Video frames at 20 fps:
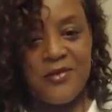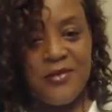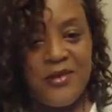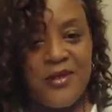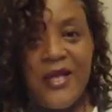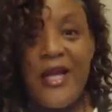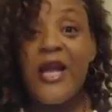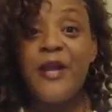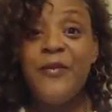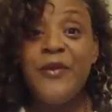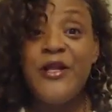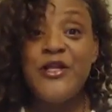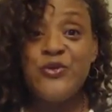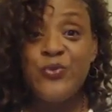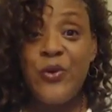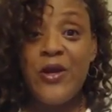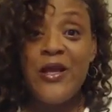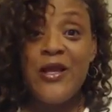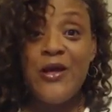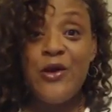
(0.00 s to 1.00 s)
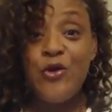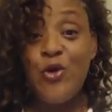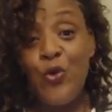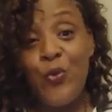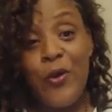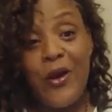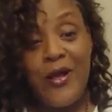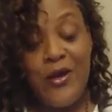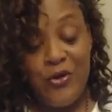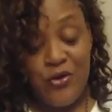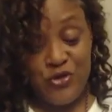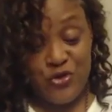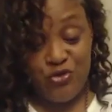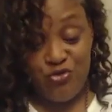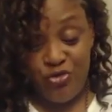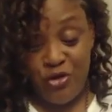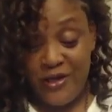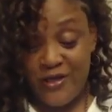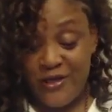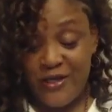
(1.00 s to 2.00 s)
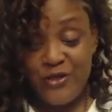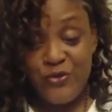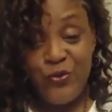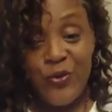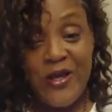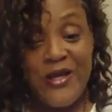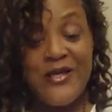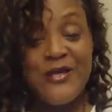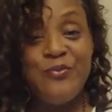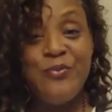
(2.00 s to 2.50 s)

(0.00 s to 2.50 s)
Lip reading: gotta be this way, no way, or straight this way.